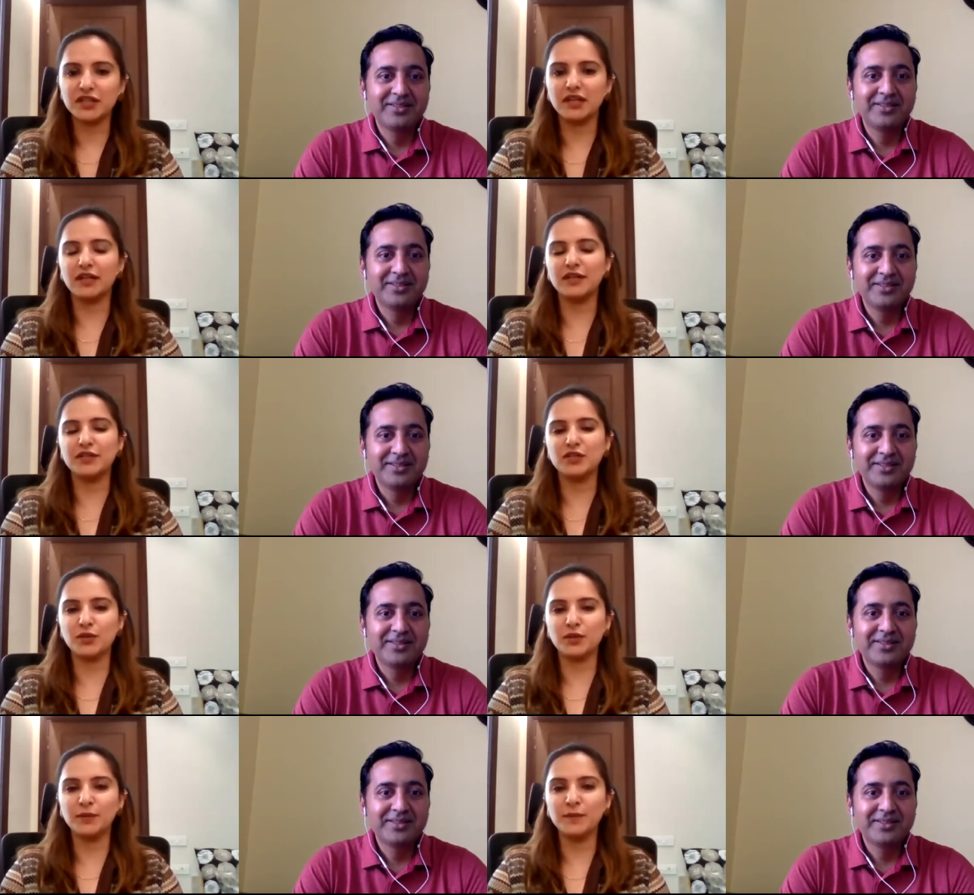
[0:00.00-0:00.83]
Speaker 1: Uh,
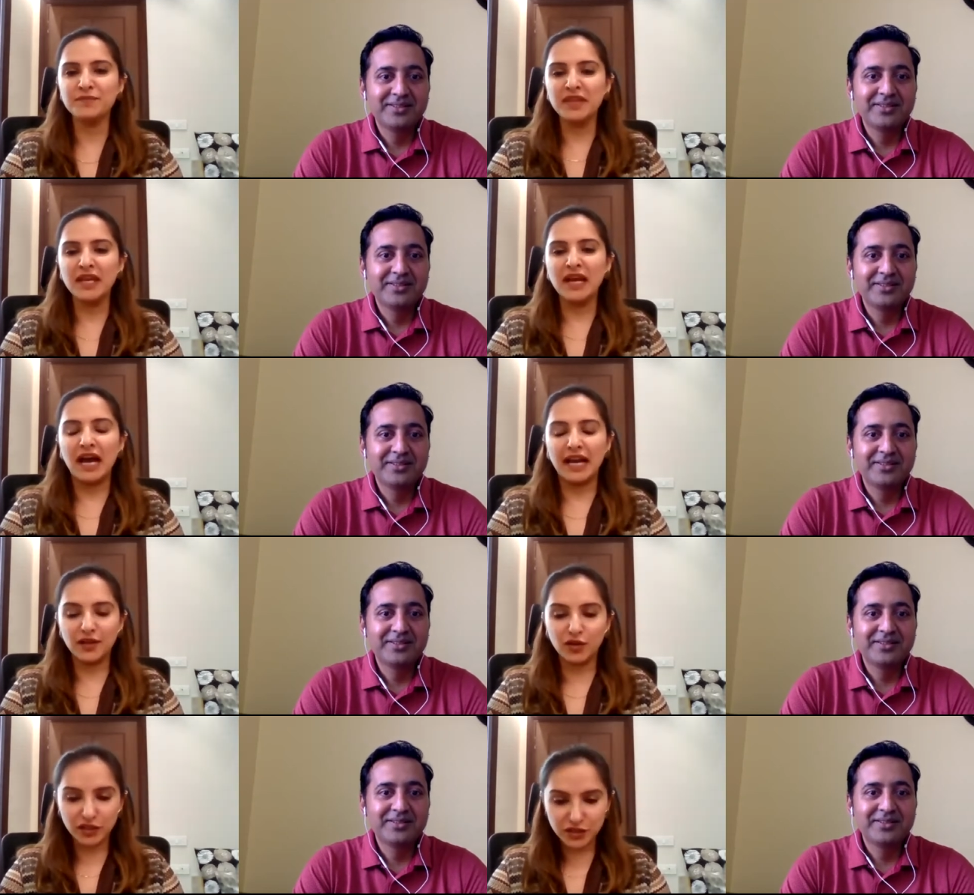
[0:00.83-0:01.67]
so
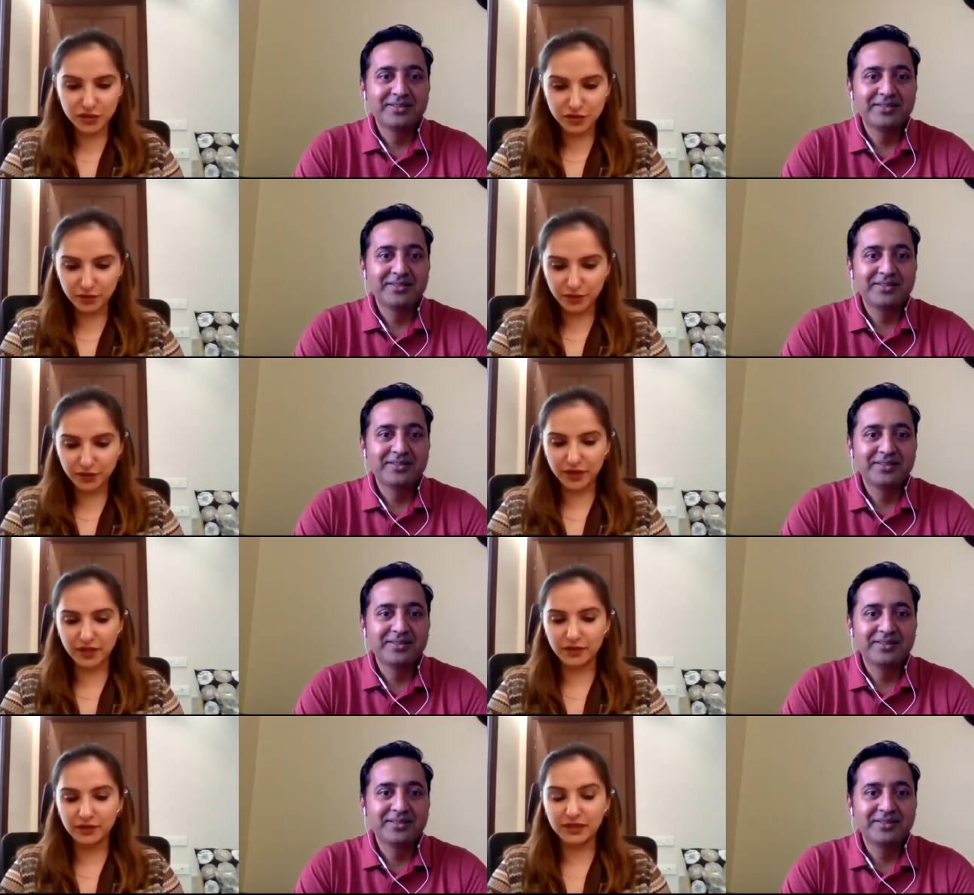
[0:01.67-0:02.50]
I got to know,
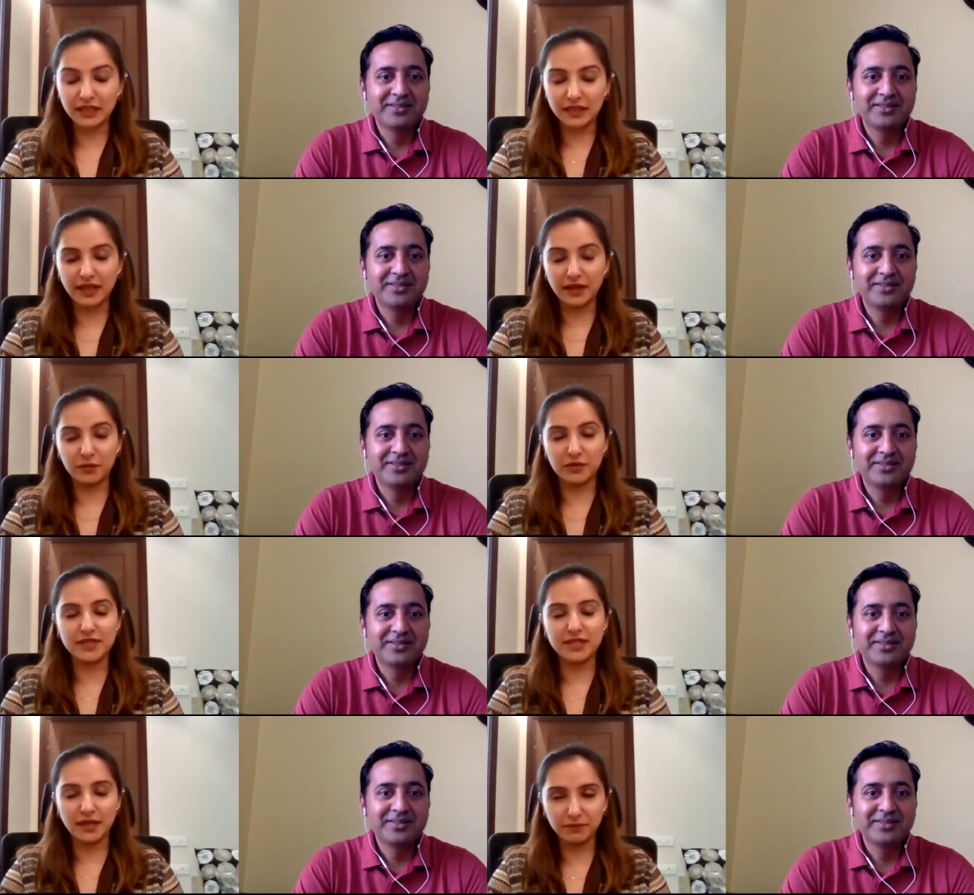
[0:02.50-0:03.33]
you know, that there
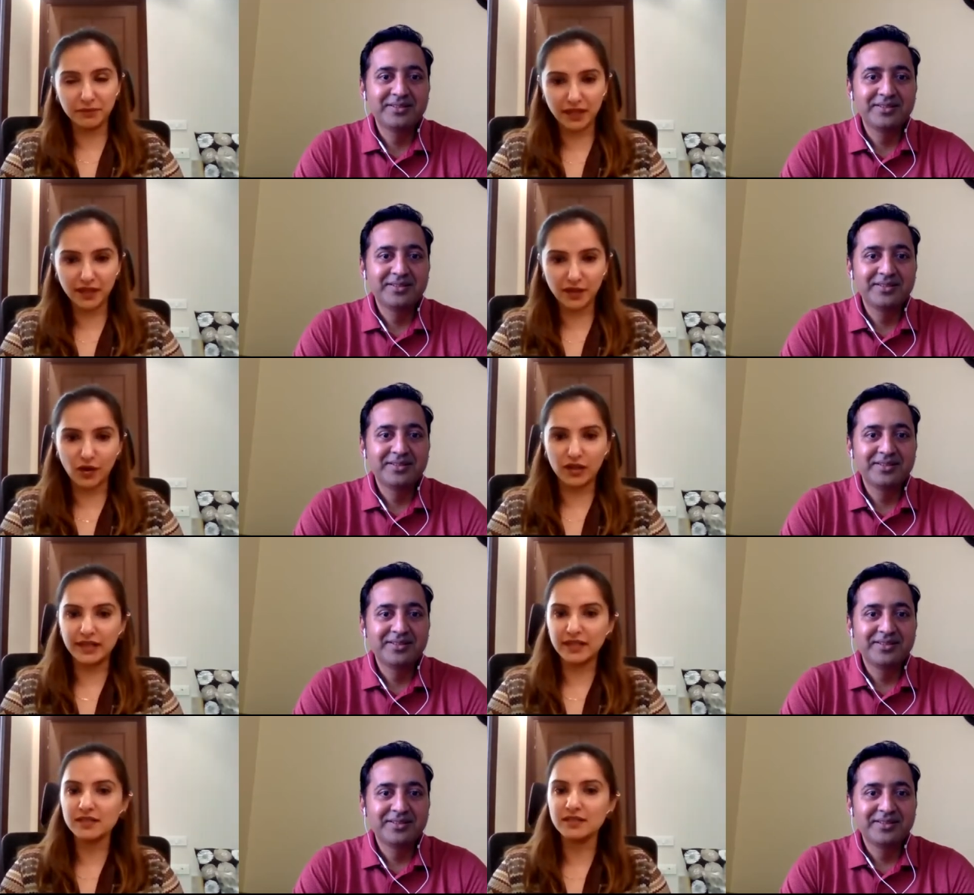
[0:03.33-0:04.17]
was something called